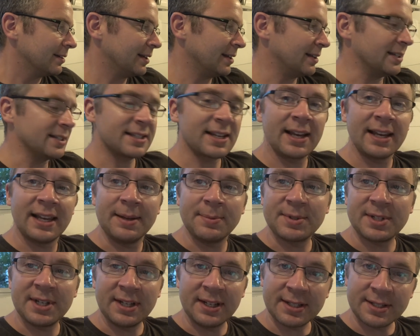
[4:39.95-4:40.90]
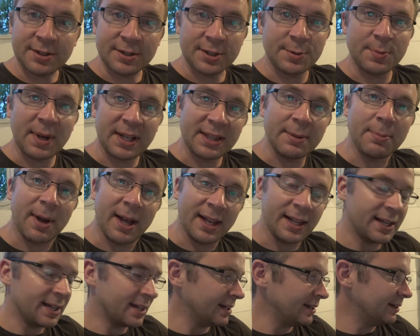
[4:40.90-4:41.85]
and this guy keeps telling us to respect the
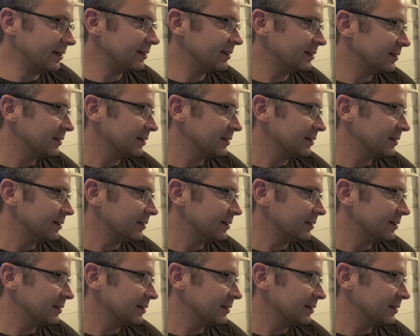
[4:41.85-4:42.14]
polygon.